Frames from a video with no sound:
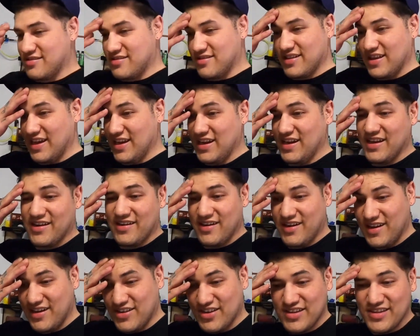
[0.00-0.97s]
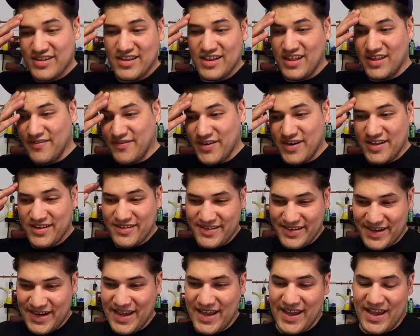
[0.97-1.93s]
they literally just delivered it
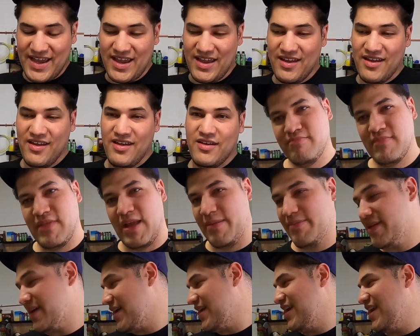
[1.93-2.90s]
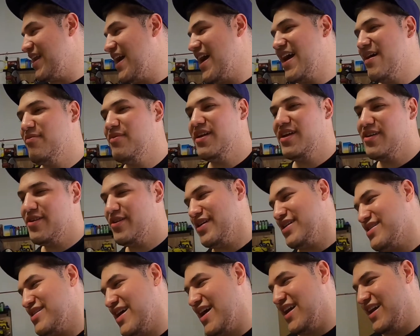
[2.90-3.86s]
today. I'm not gonna lie, I'm a little
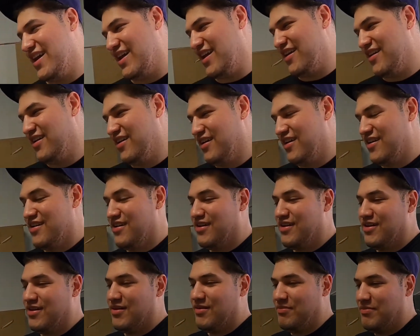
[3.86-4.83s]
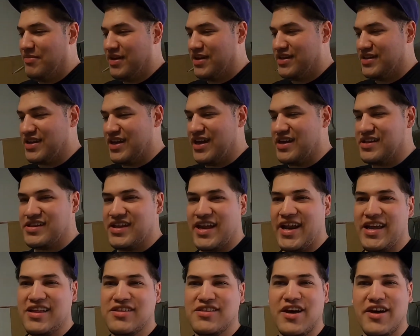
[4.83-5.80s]
excited because like I said,
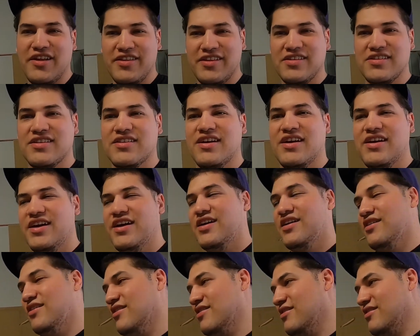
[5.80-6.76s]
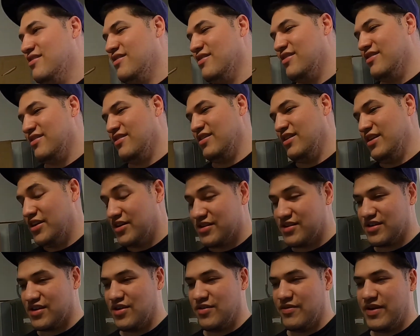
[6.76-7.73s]
I saw this gun
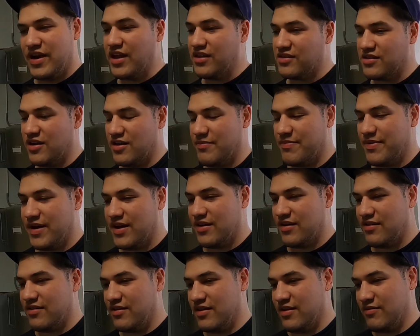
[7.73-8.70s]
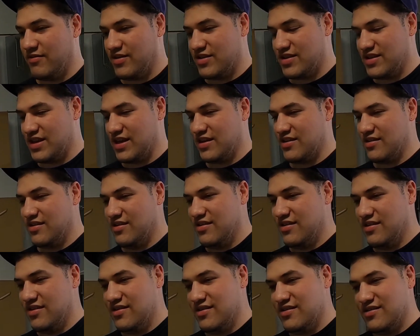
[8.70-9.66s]
years ago when I started powder coating, which is like
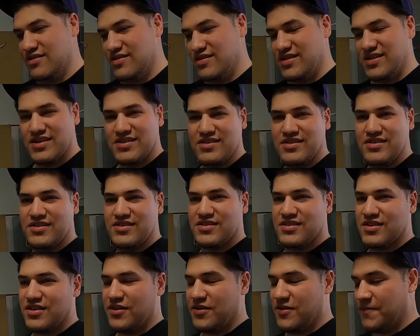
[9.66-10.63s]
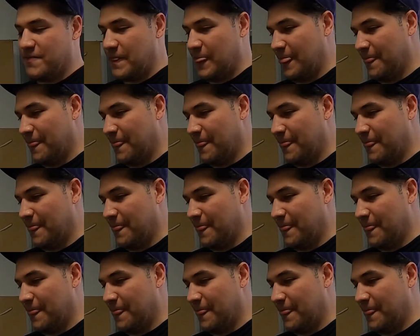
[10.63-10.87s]
6 years ago